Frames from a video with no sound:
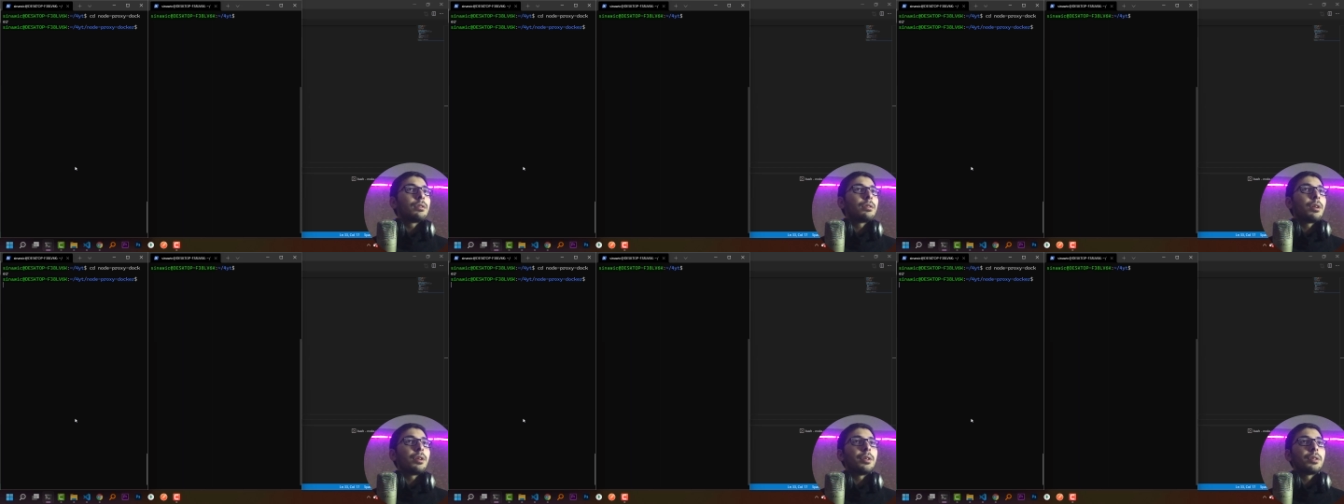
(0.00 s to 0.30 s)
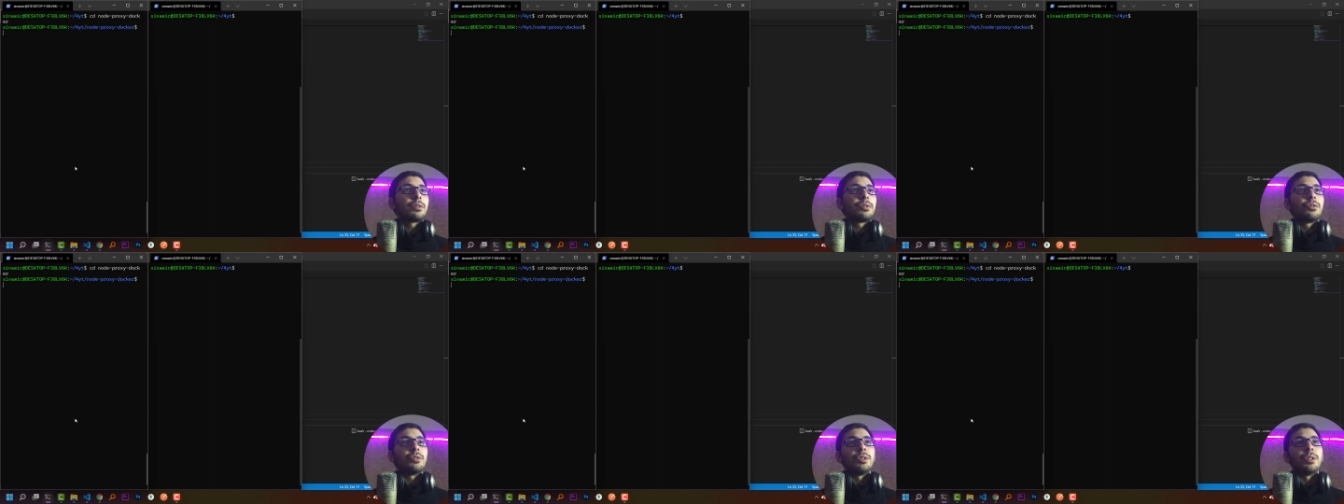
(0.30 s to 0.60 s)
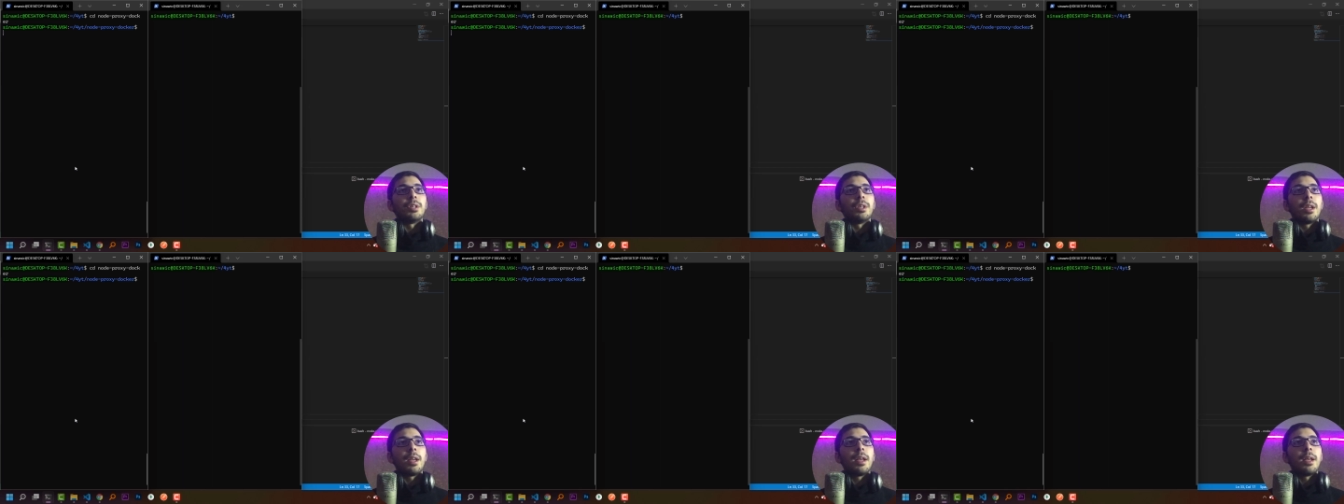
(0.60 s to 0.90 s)

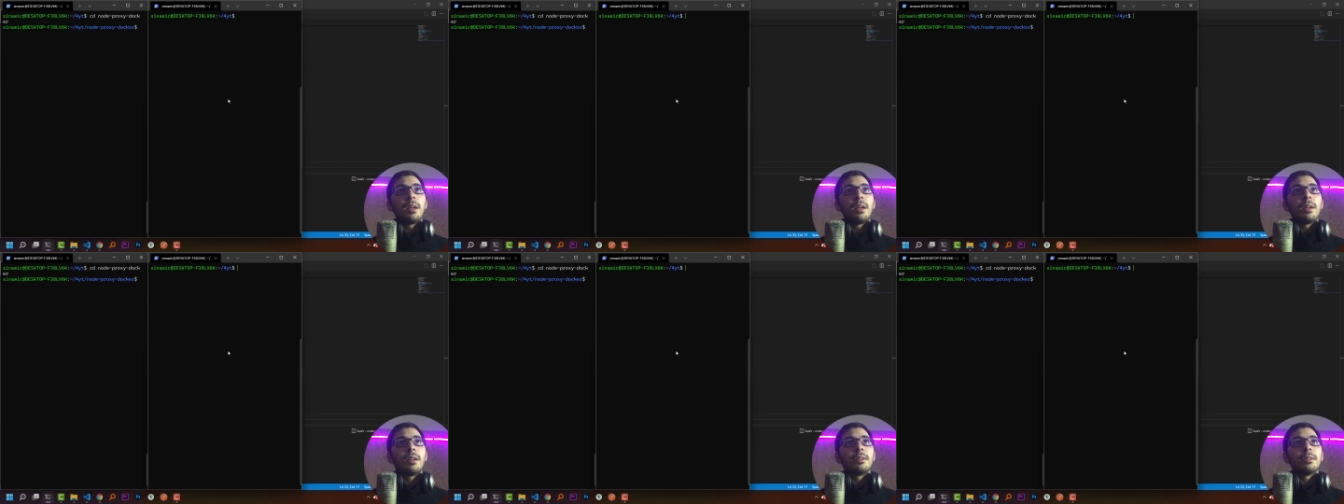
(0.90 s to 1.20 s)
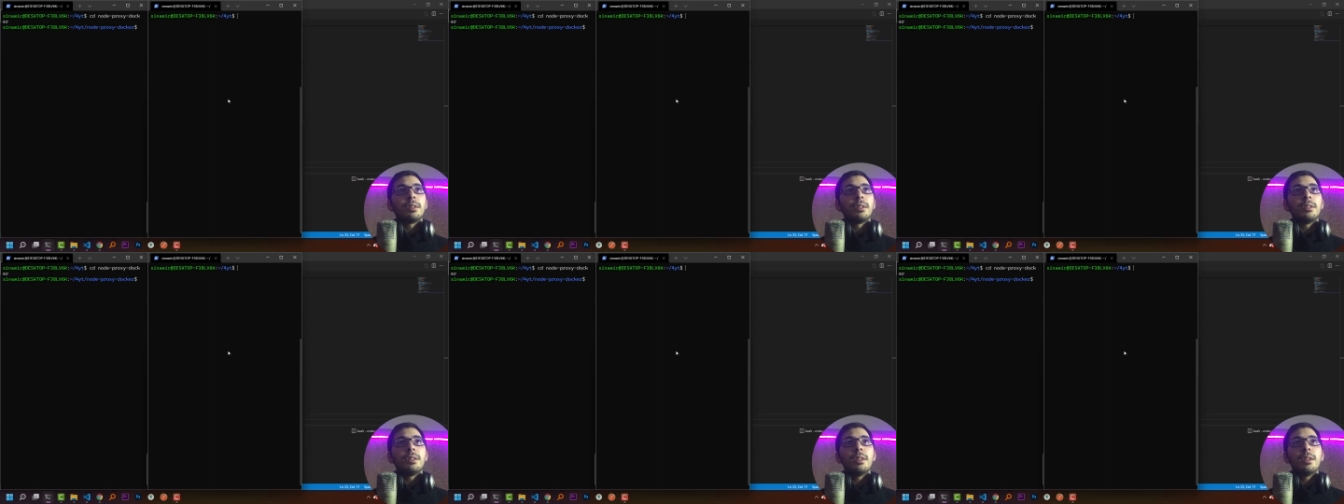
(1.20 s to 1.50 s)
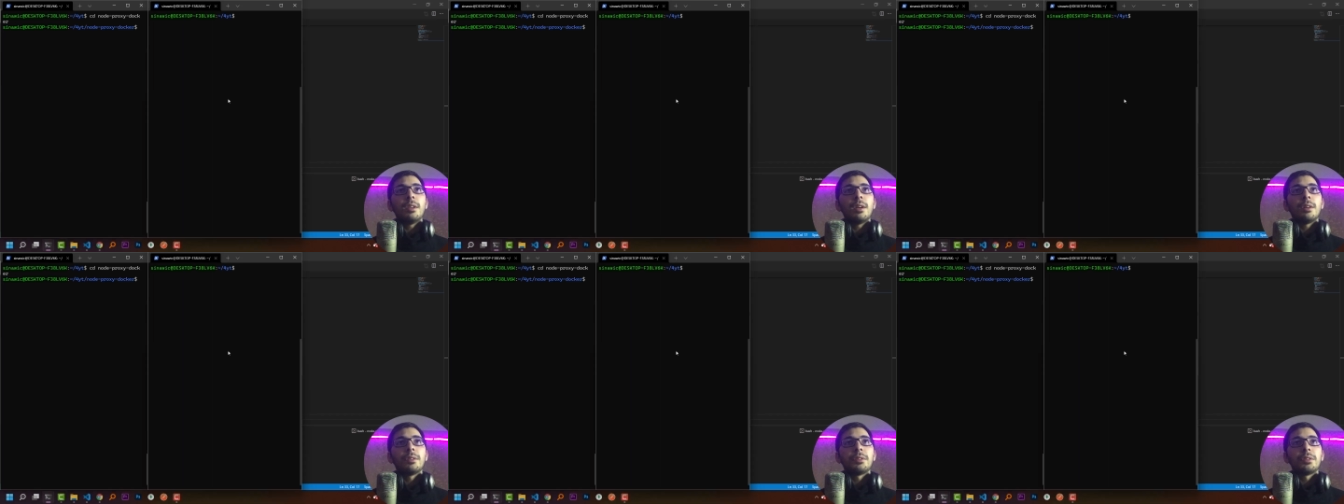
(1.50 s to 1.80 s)
directory and in
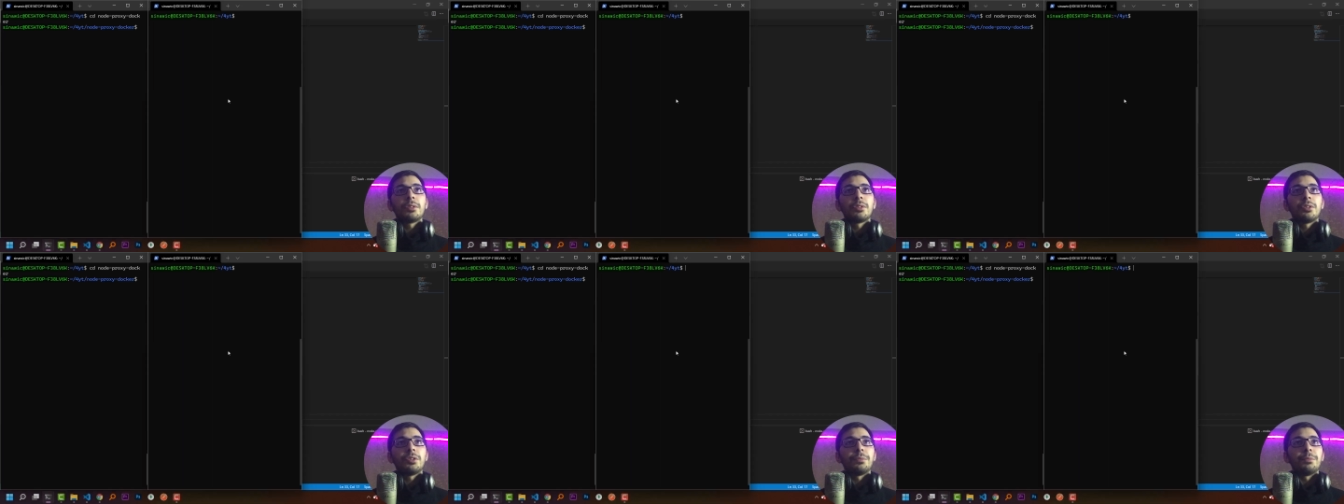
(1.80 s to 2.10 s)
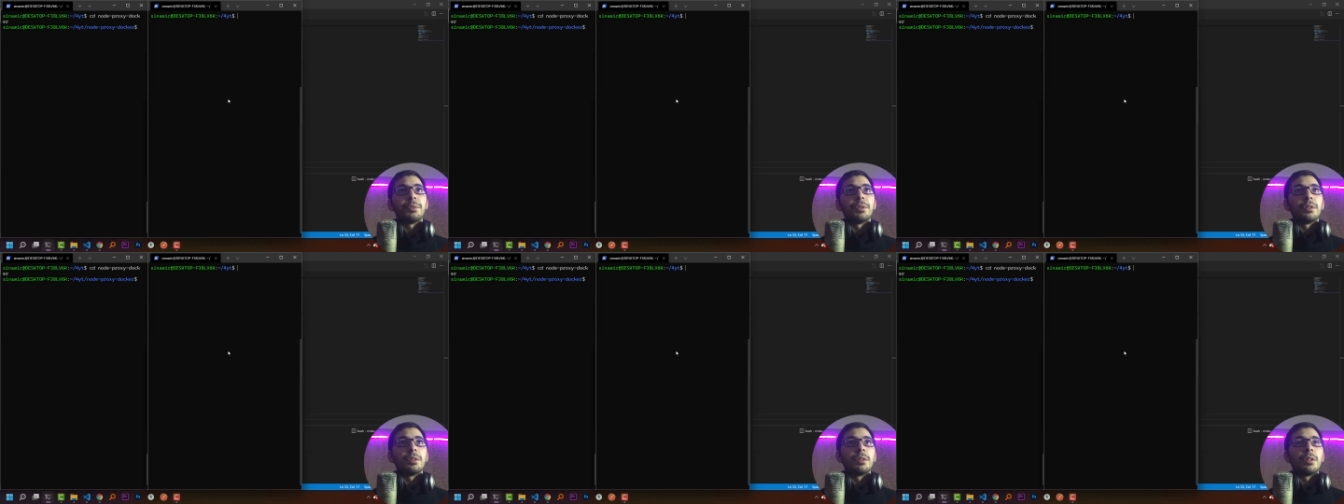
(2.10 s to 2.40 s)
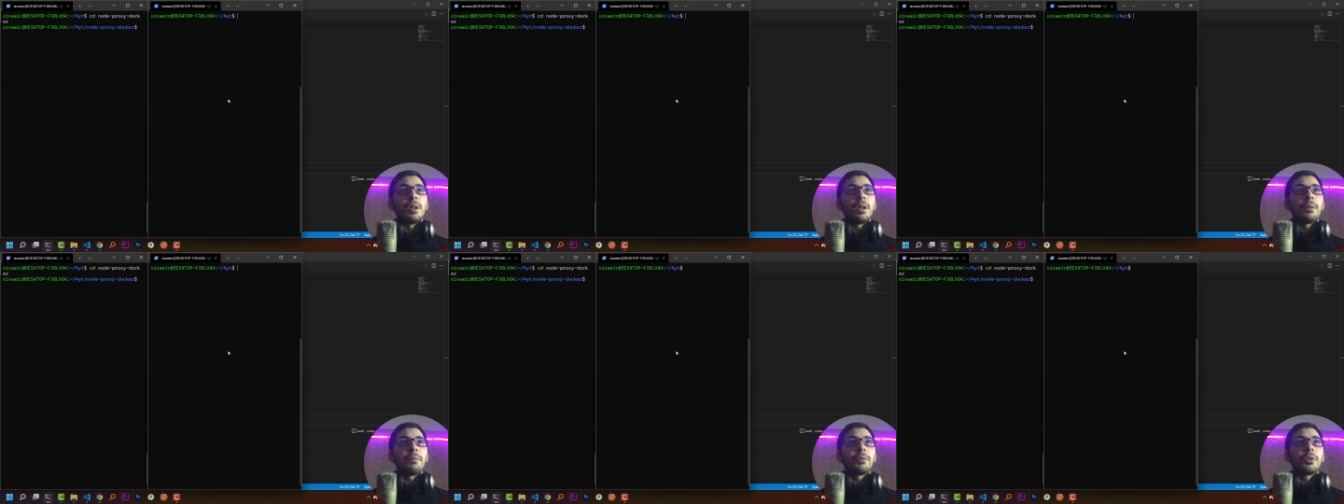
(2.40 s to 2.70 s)
the other
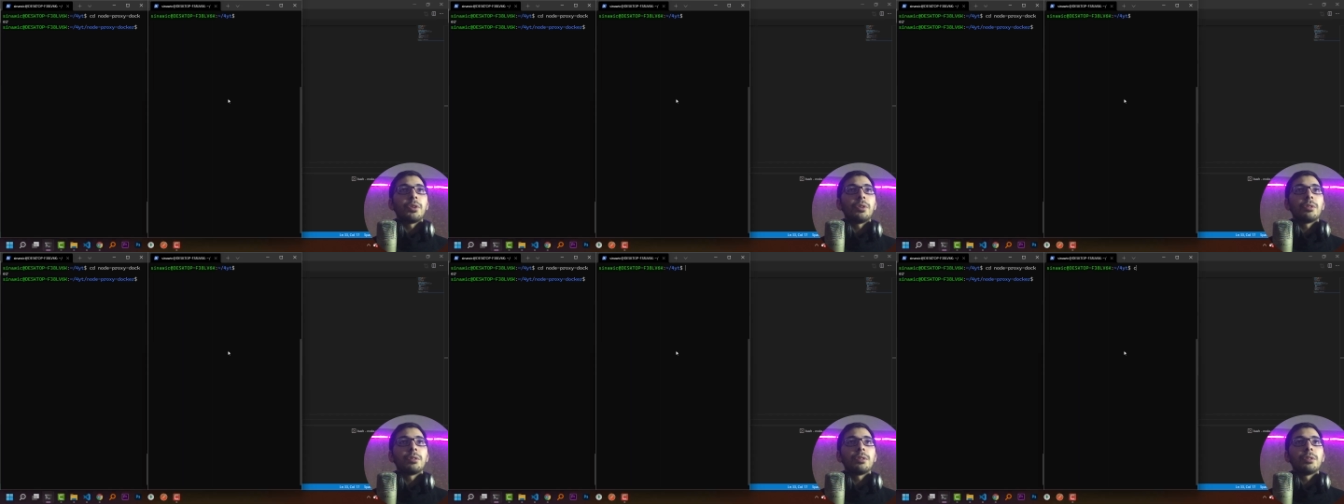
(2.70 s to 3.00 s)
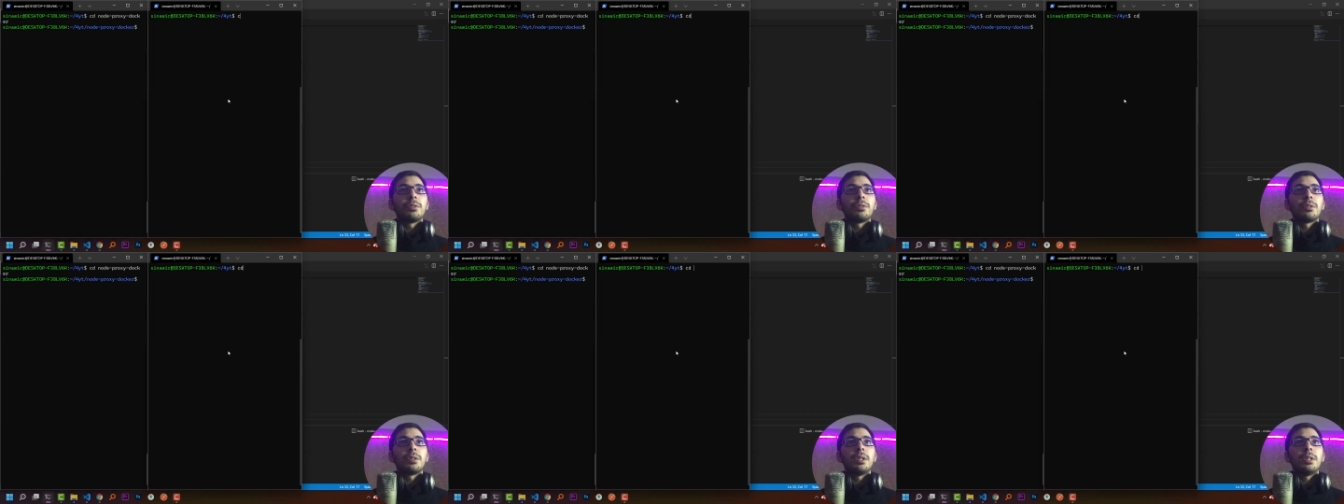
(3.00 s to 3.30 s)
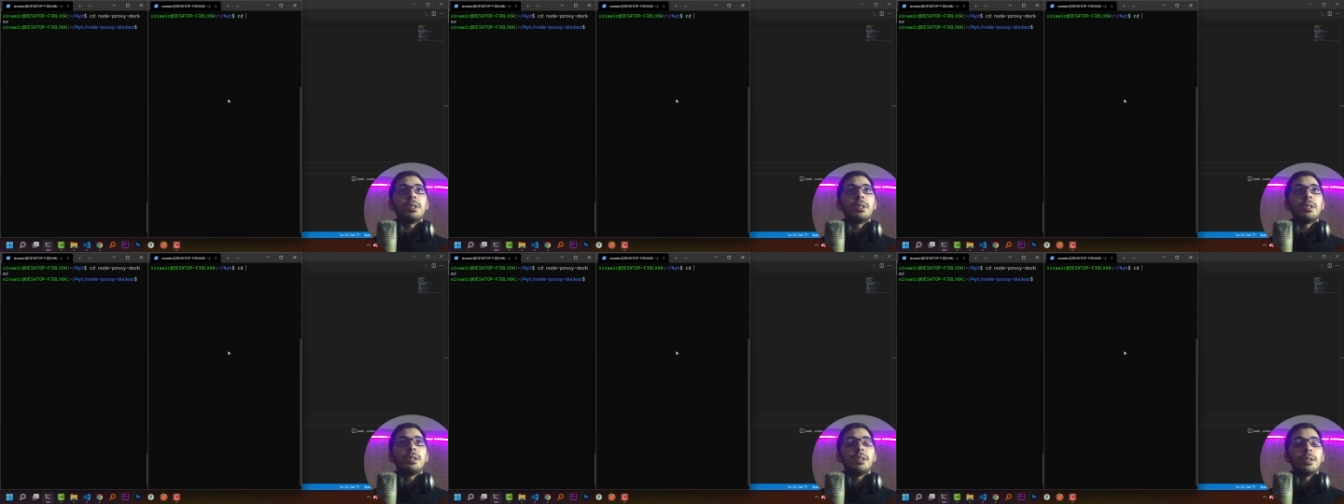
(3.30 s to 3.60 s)
terminal I'm going to
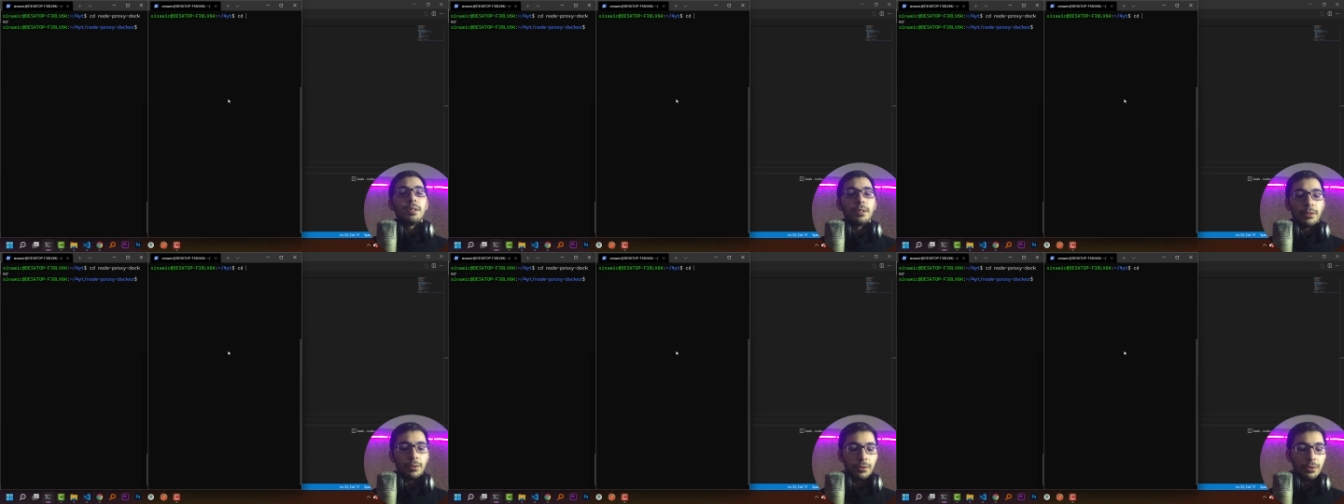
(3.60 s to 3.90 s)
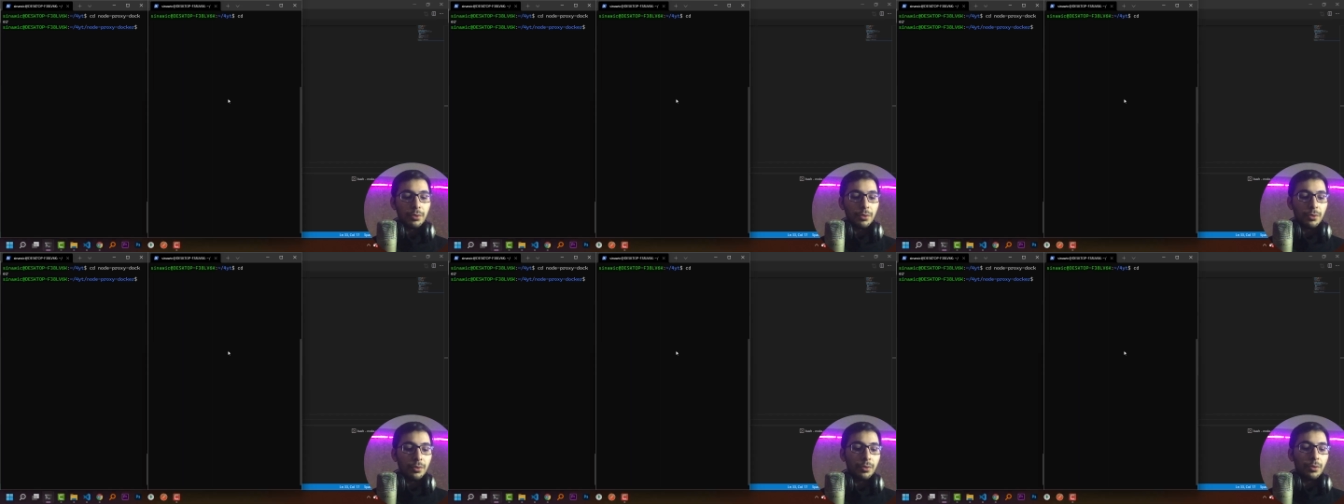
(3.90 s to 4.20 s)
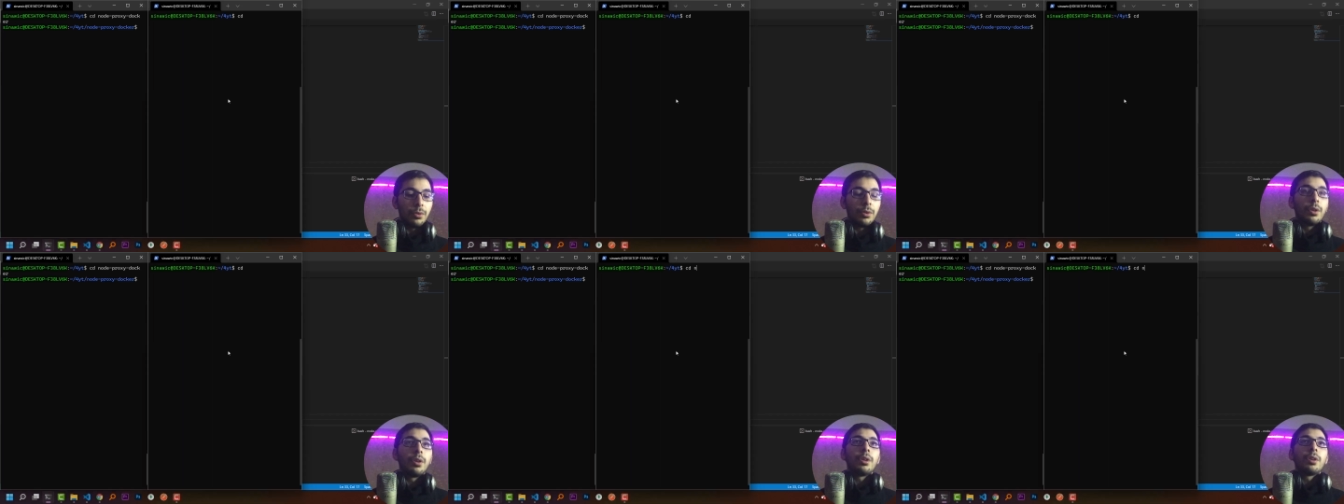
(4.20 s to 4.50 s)
cd
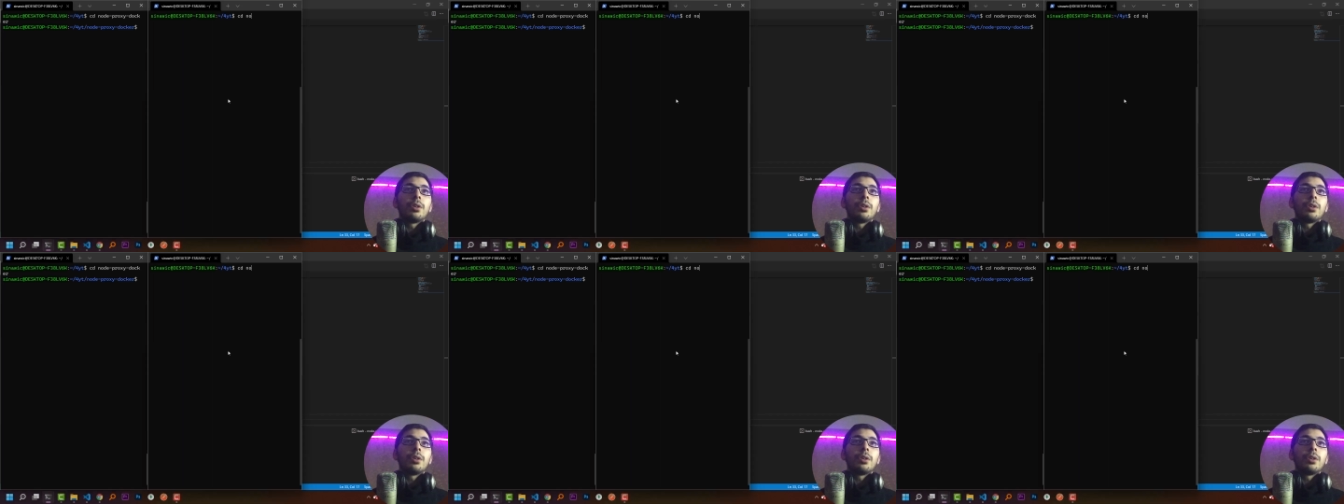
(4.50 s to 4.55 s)
into